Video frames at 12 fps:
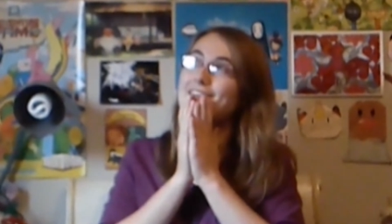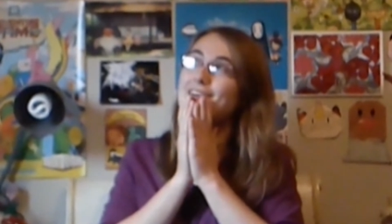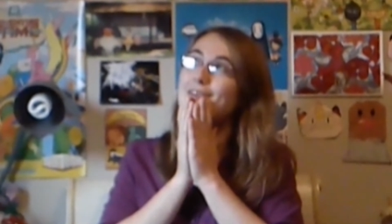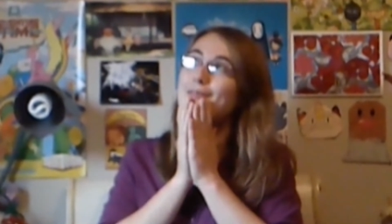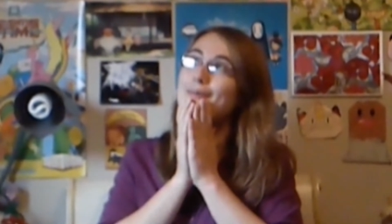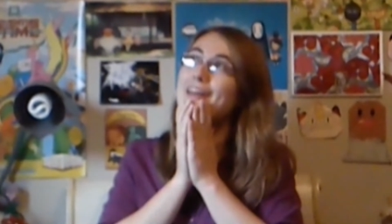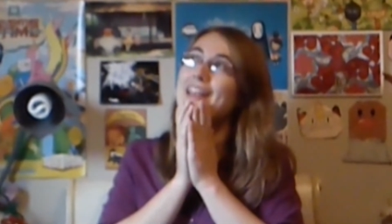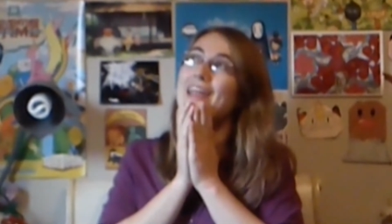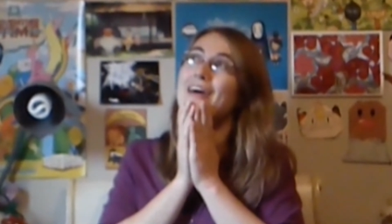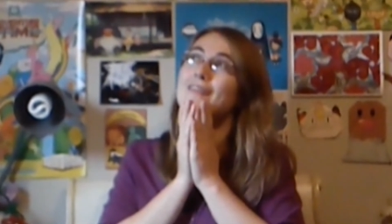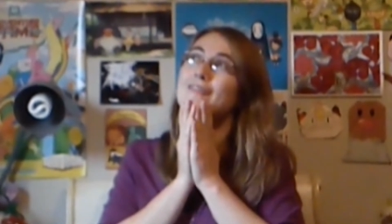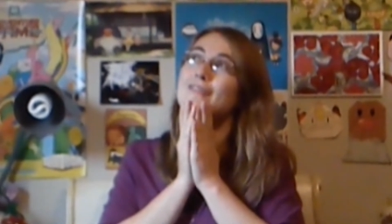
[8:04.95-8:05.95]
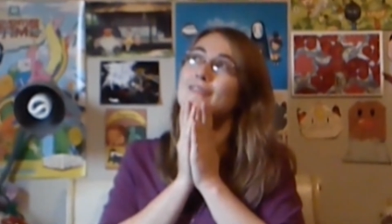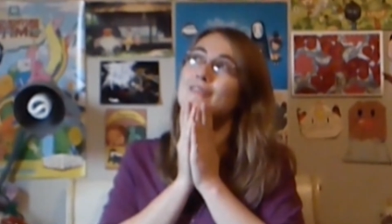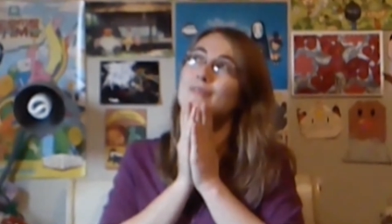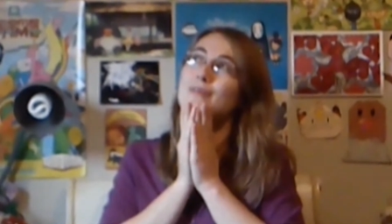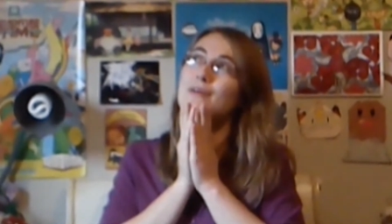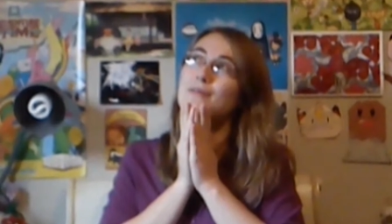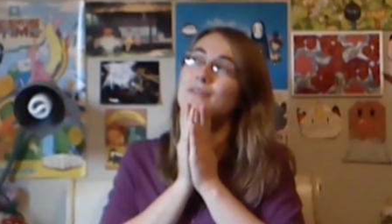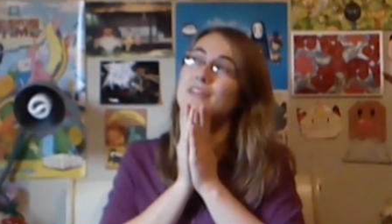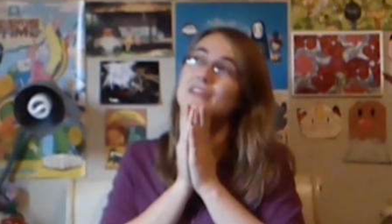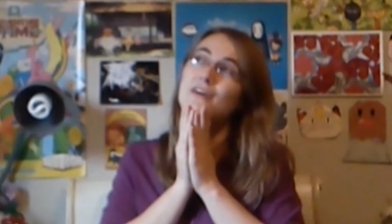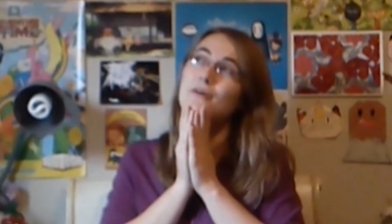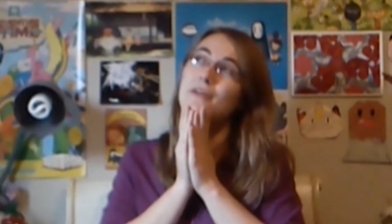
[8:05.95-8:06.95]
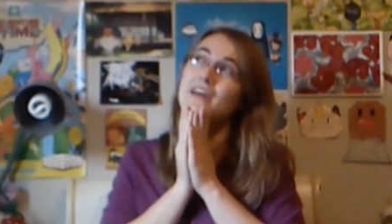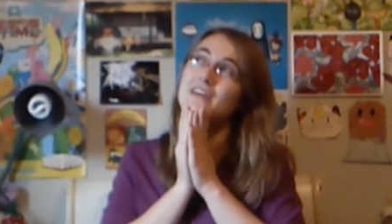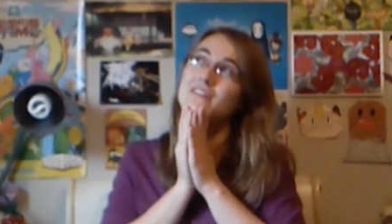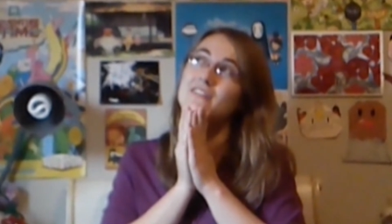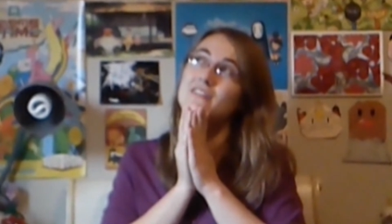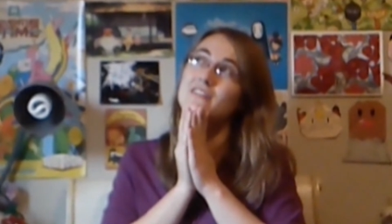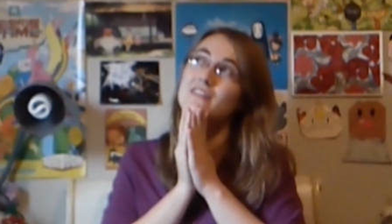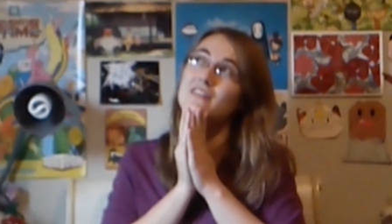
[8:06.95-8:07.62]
Oh my Lev, where will he go next?